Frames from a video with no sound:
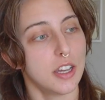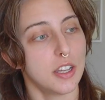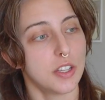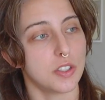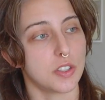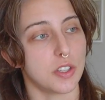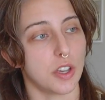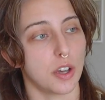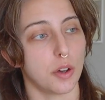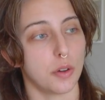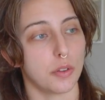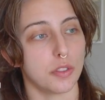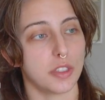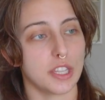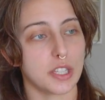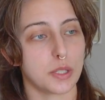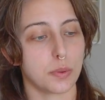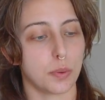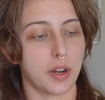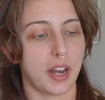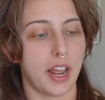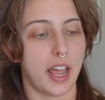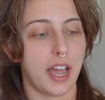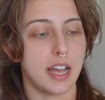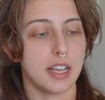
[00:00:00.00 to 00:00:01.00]
So this
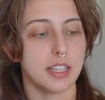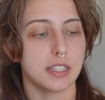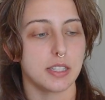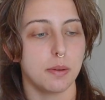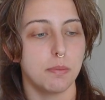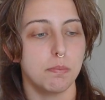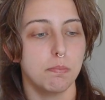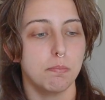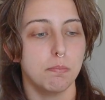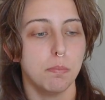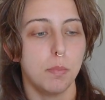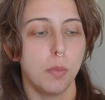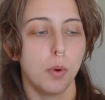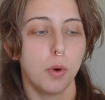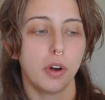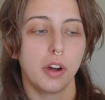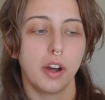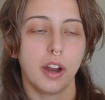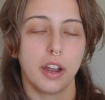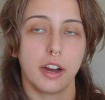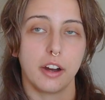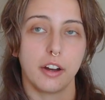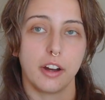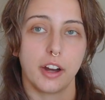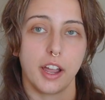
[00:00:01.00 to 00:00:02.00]
one has more
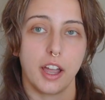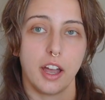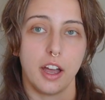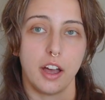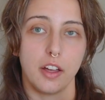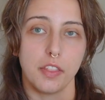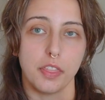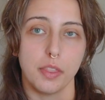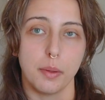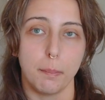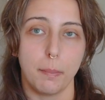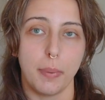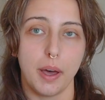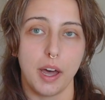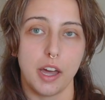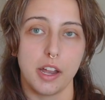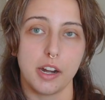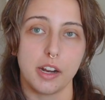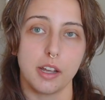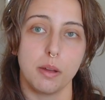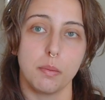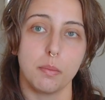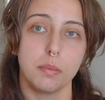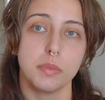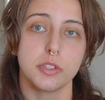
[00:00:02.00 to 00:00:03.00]
area on the
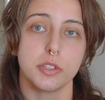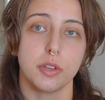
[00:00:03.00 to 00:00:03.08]
bottom,